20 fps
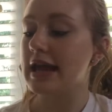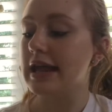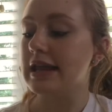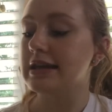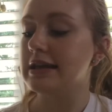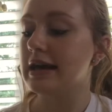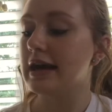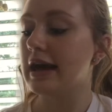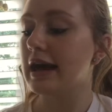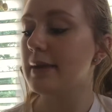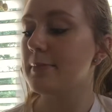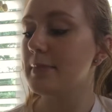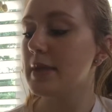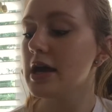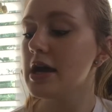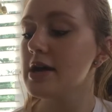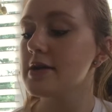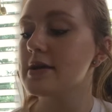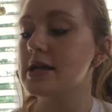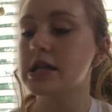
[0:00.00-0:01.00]
and
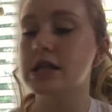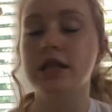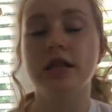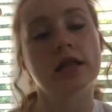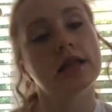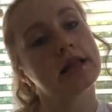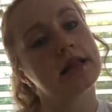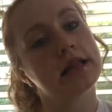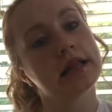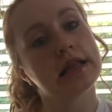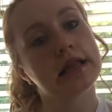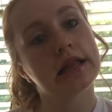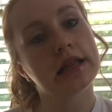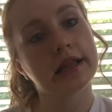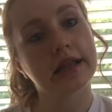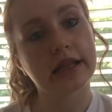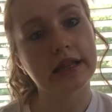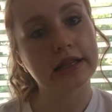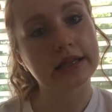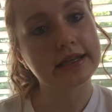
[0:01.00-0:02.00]
yeah,
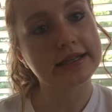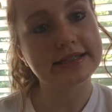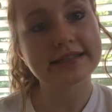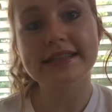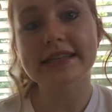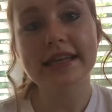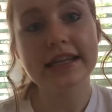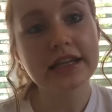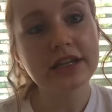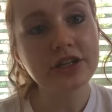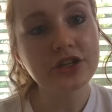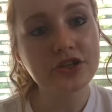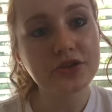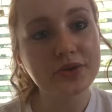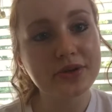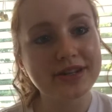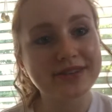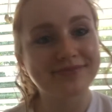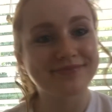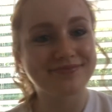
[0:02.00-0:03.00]
let's get into
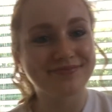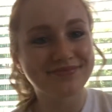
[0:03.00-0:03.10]
it.